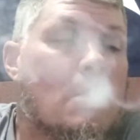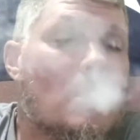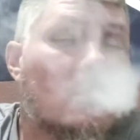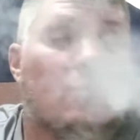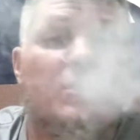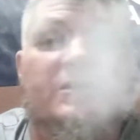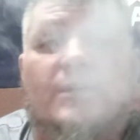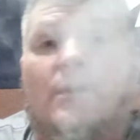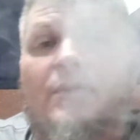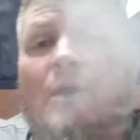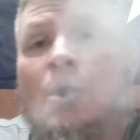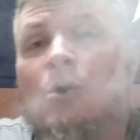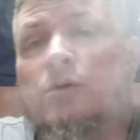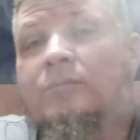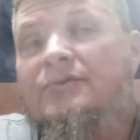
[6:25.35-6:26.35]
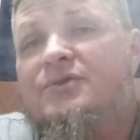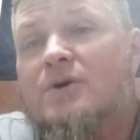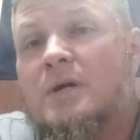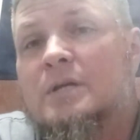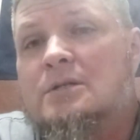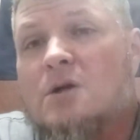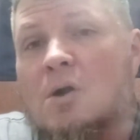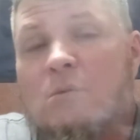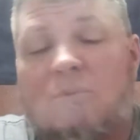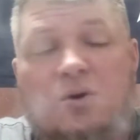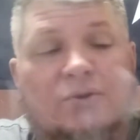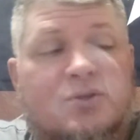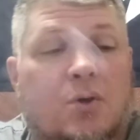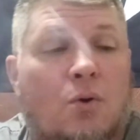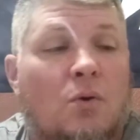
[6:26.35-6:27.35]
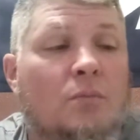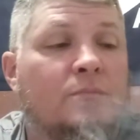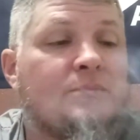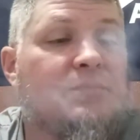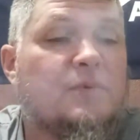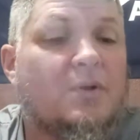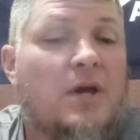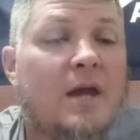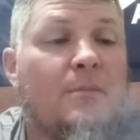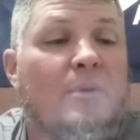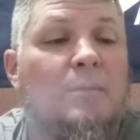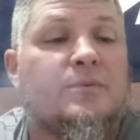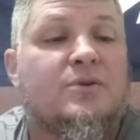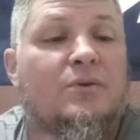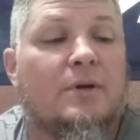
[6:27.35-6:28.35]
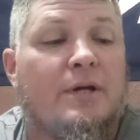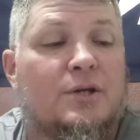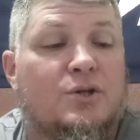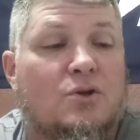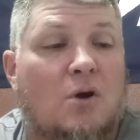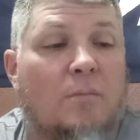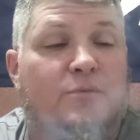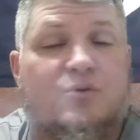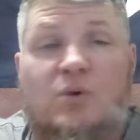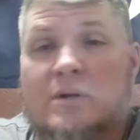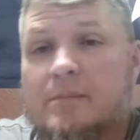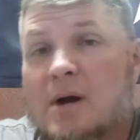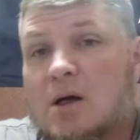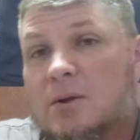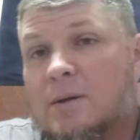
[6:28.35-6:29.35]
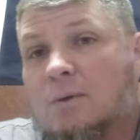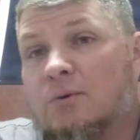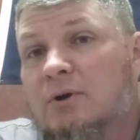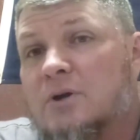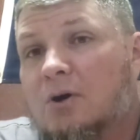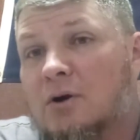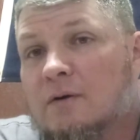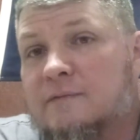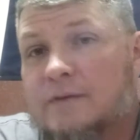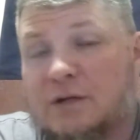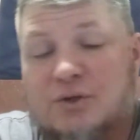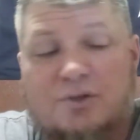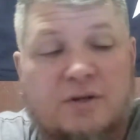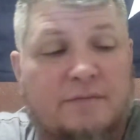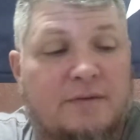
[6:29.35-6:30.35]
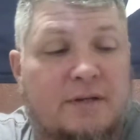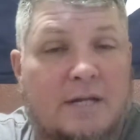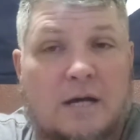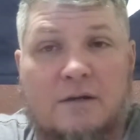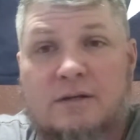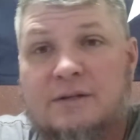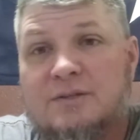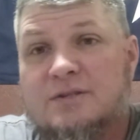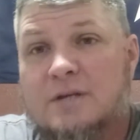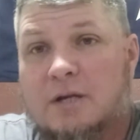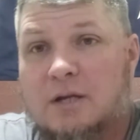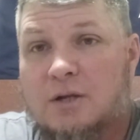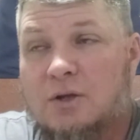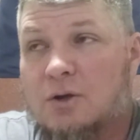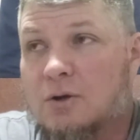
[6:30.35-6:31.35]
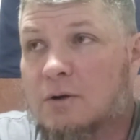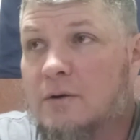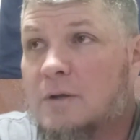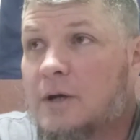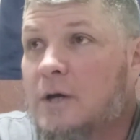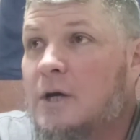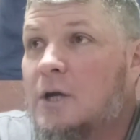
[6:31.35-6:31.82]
Was on the home stretch, almost home. Came up to a sharp 20-mile-an-hour curve. Had shifted down into second gear.